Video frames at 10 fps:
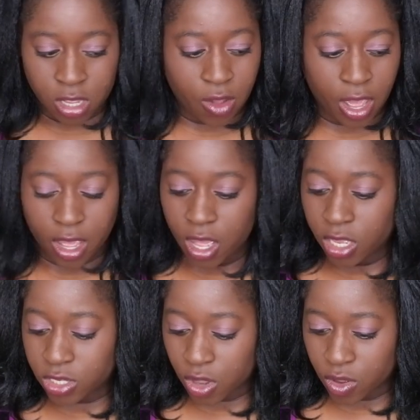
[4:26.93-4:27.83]
Okay,
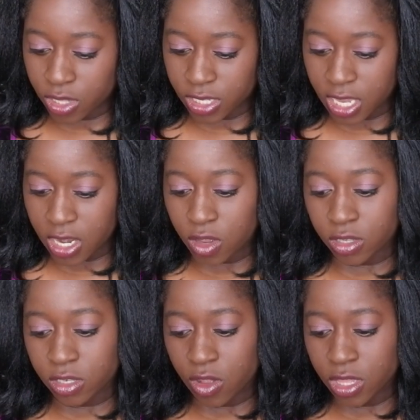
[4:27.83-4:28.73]
so the scent
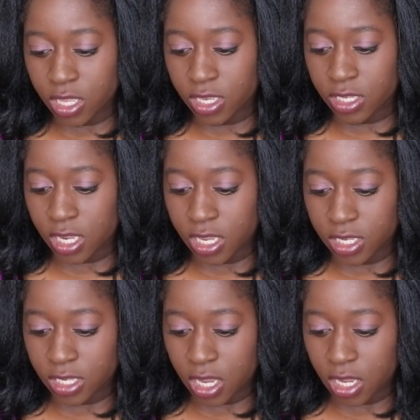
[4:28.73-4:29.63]
notes on this
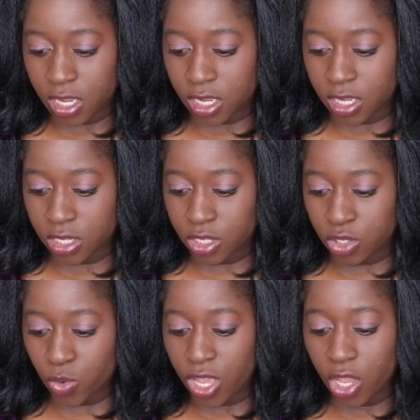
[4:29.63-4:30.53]
is a
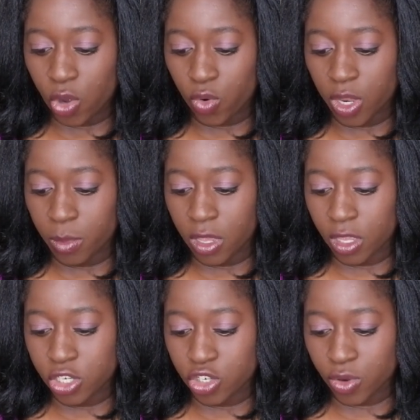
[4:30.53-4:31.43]
sweet and
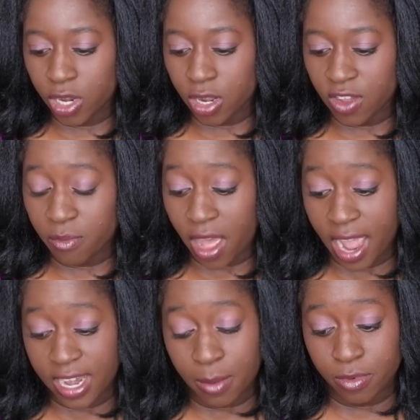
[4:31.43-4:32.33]
creamy treat of
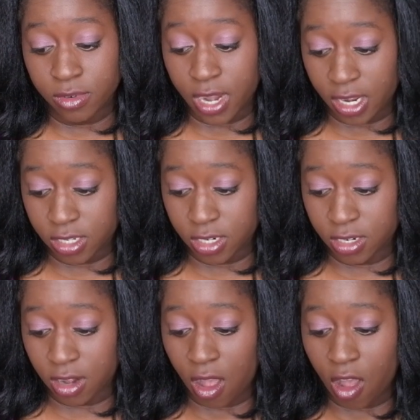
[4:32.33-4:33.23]
pineapple
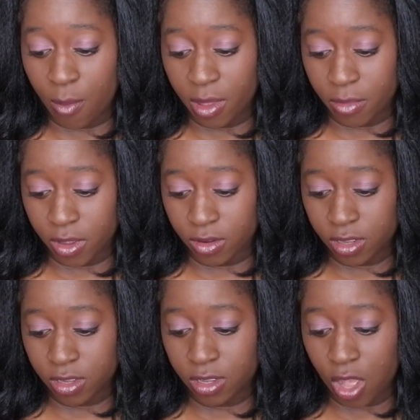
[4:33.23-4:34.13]
nectar, almond
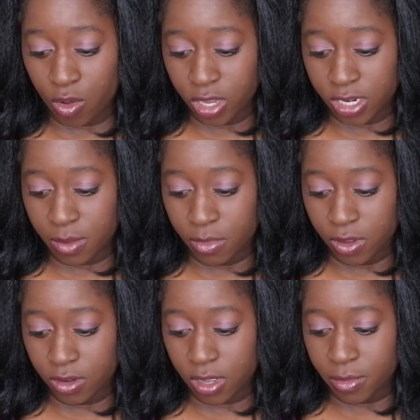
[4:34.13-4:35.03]
milk, coconut
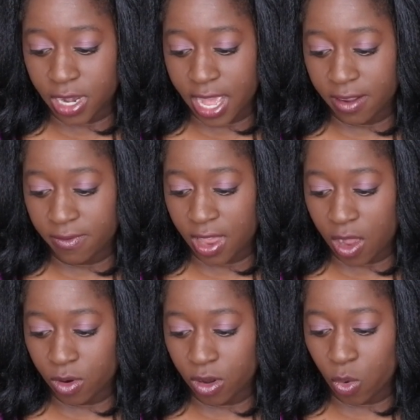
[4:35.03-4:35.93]
milk, banana
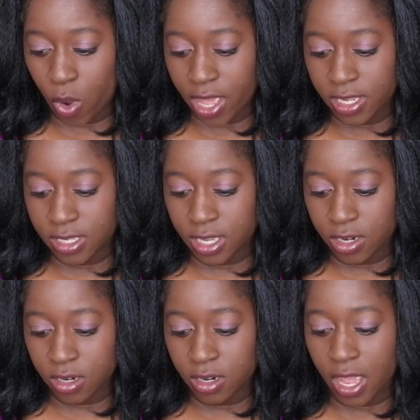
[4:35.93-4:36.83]
flower, white
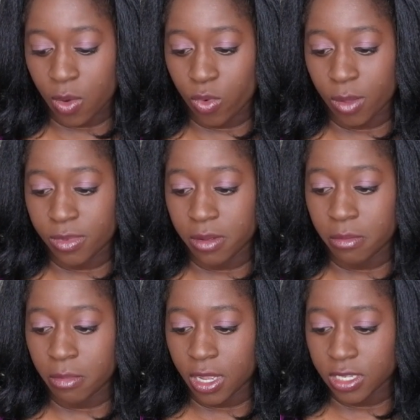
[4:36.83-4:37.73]
cedar, and whipped
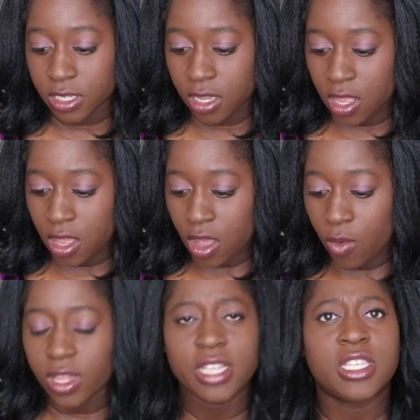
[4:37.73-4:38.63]
musk.
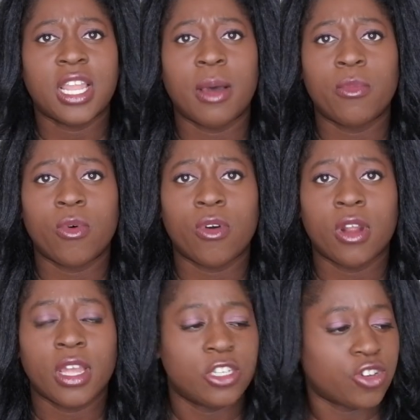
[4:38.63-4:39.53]
Well, that's a lot more
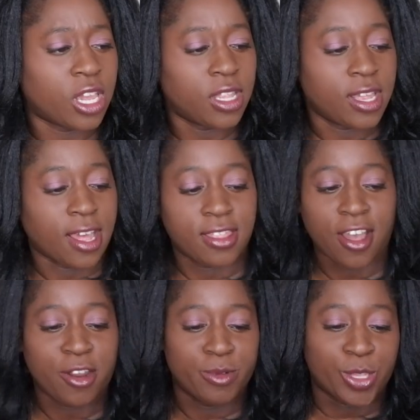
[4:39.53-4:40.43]
intricate than I
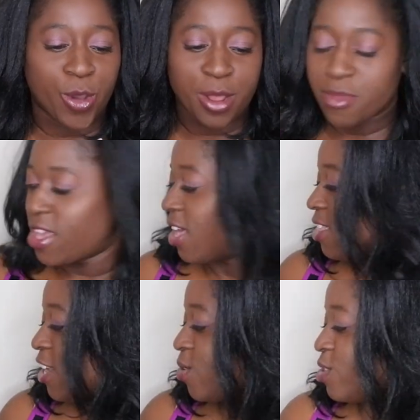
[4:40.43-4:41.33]
thought it was going to be. I
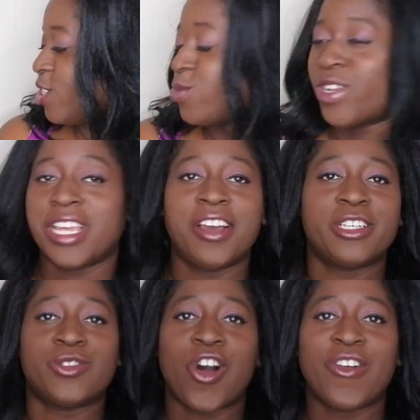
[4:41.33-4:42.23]
thought it was just really a
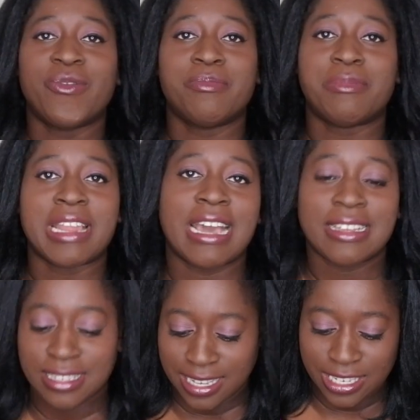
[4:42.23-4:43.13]
strong
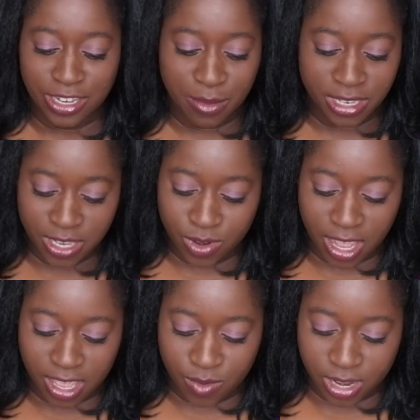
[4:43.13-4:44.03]
banana scent. So let me see what
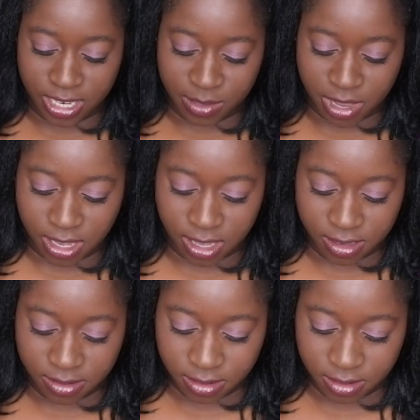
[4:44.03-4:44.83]
I get when I smell it.